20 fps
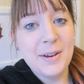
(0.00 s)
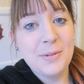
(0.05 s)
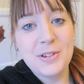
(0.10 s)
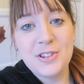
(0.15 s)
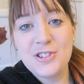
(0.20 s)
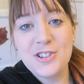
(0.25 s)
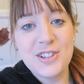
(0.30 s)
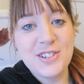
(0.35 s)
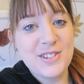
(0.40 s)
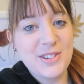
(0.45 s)
it
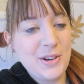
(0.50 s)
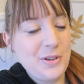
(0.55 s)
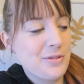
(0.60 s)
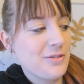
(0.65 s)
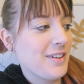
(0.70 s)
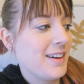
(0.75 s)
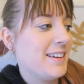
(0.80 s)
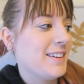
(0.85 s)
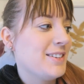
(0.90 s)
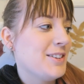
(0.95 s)
was just so
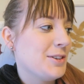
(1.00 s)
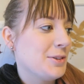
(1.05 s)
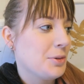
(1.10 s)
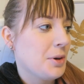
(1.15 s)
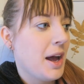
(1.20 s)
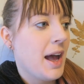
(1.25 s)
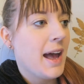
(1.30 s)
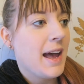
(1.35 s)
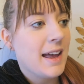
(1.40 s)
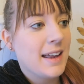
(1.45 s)
fun
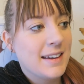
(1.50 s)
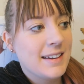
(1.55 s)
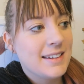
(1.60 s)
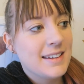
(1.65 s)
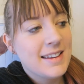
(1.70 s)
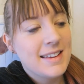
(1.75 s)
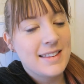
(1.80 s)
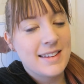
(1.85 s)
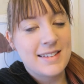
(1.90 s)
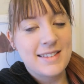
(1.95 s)
to
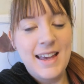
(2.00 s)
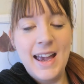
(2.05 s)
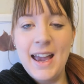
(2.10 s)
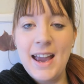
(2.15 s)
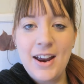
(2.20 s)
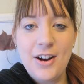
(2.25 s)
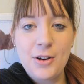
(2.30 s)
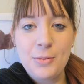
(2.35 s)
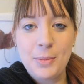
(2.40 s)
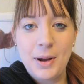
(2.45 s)
end this
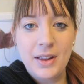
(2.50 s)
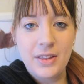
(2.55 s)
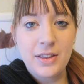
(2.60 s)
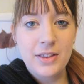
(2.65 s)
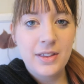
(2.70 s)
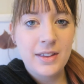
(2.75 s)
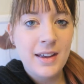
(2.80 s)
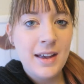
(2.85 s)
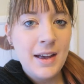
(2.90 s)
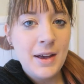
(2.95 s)
hair
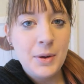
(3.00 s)
month